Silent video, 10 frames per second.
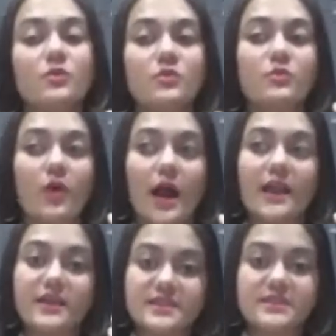who
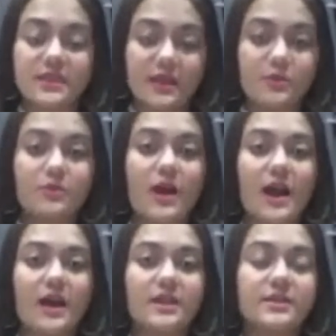are
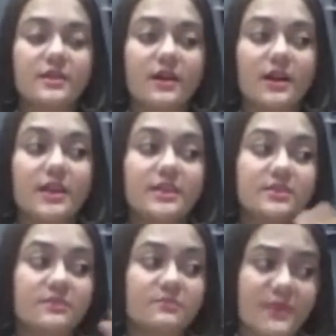
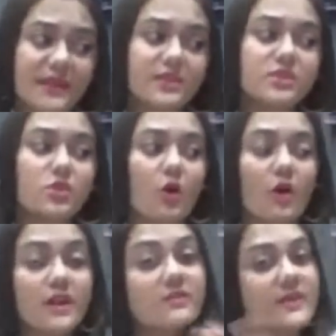either pregnant
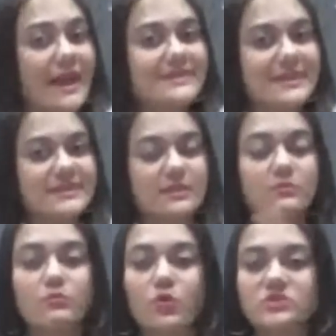or lactating.
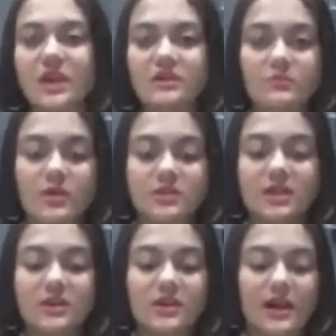Both are
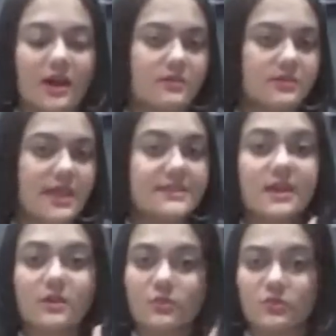the dates
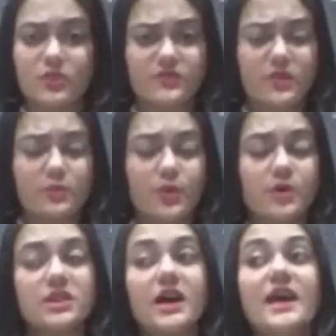are good for
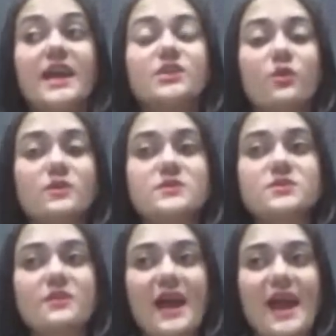both. It
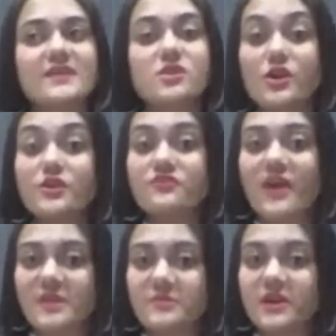also has a lot of
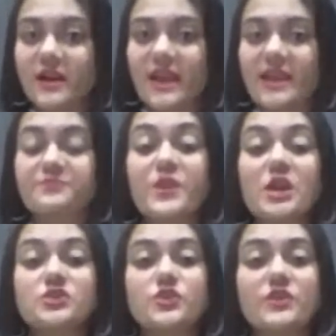fiber again.
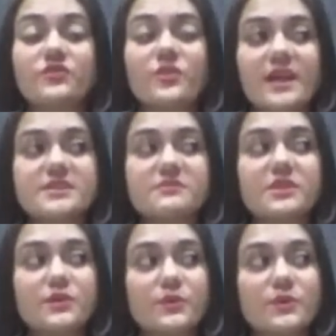So if you are
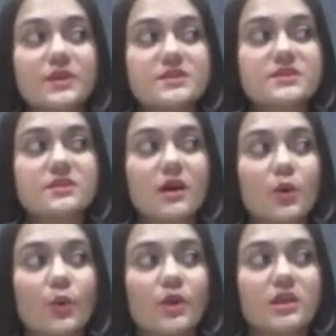somebody who is
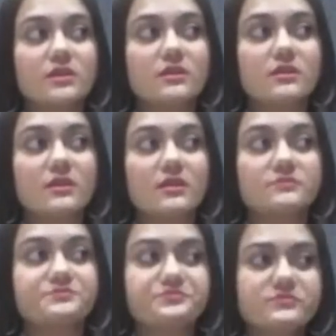going
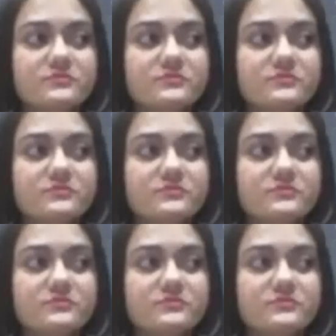to